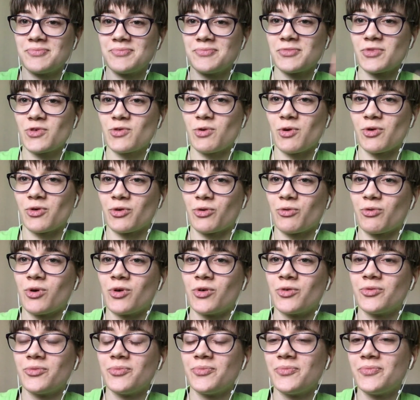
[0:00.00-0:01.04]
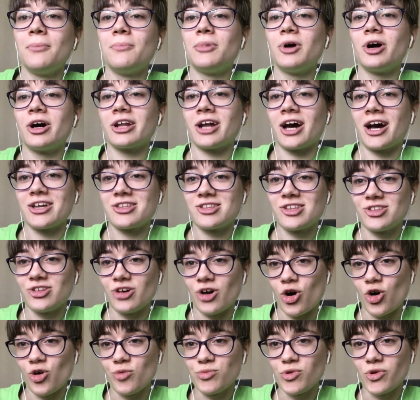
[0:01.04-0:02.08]
quote unquote. But I did the
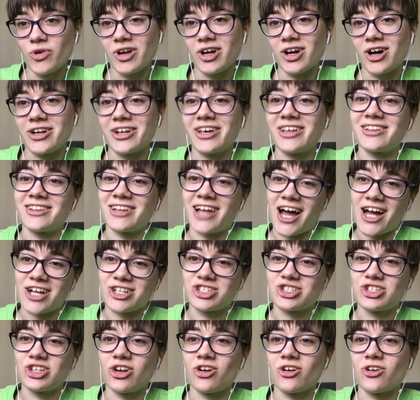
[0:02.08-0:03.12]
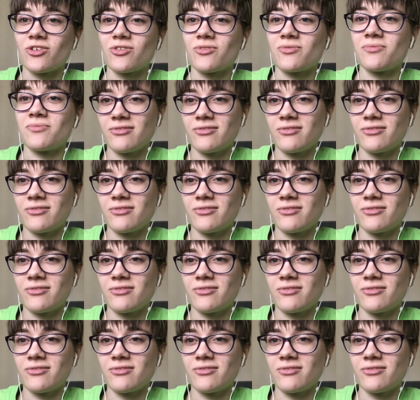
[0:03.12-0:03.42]
homebrewing on it last year,